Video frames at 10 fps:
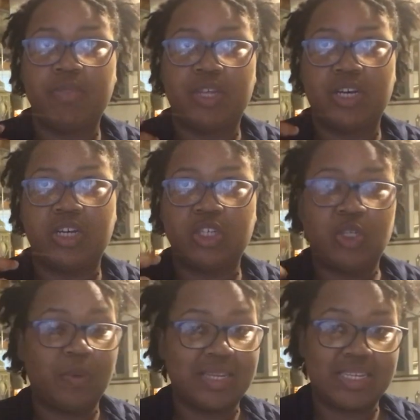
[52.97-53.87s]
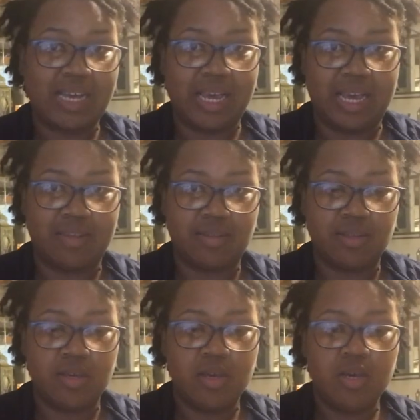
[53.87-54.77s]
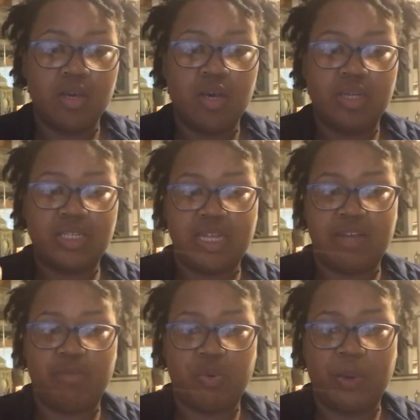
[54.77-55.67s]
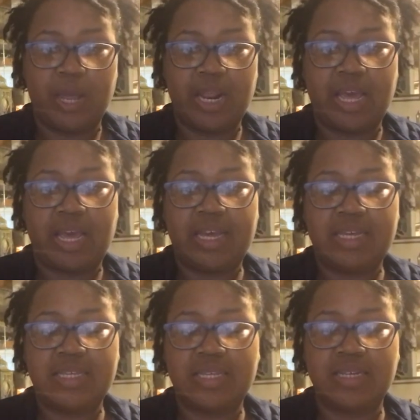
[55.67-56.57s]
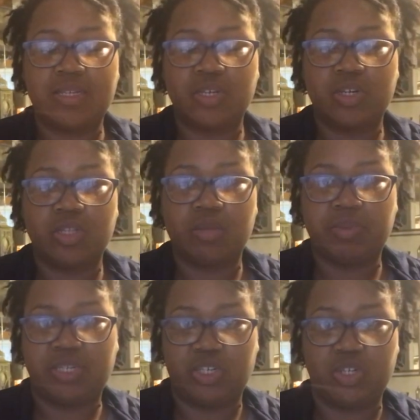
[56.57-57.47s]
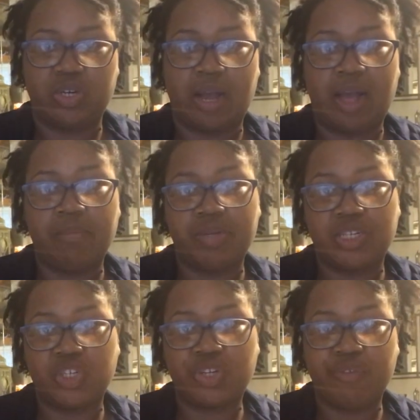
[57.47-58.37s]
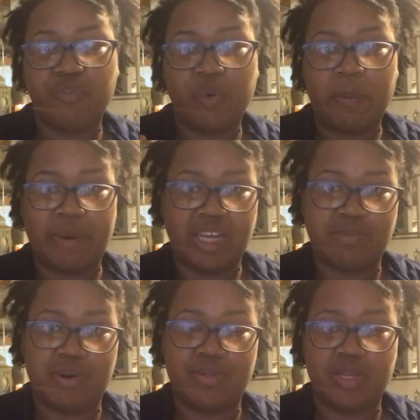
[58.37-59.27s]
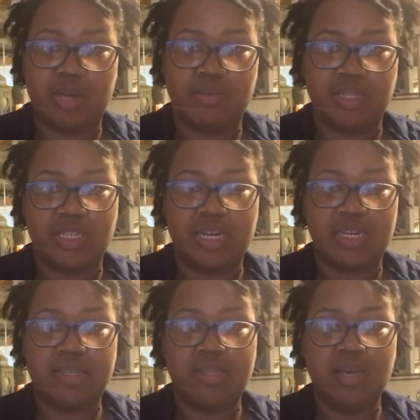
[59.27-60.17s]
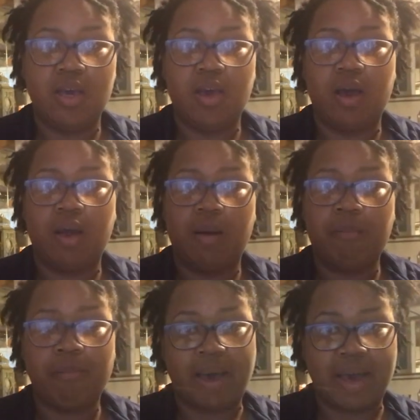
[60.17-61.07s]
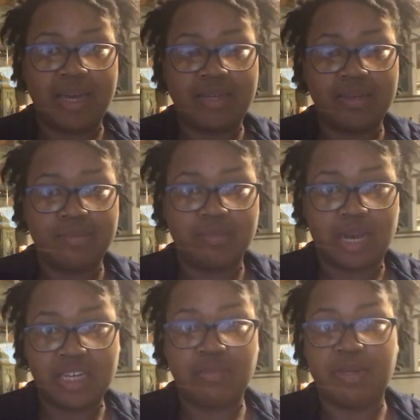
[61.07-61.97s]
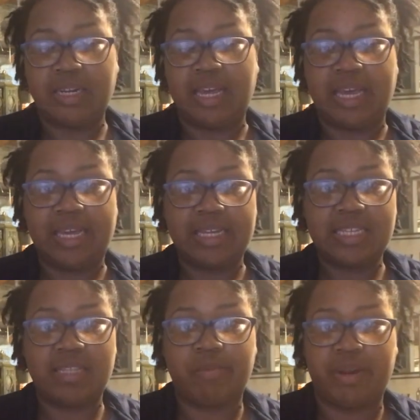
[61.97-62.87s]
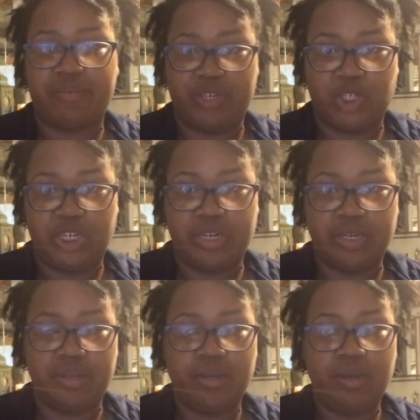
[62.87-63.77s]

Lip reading: the USCIS standpoint, is considered the petitioner. I am petitioning for my spouse to come to the States. My husband is the beneficiary.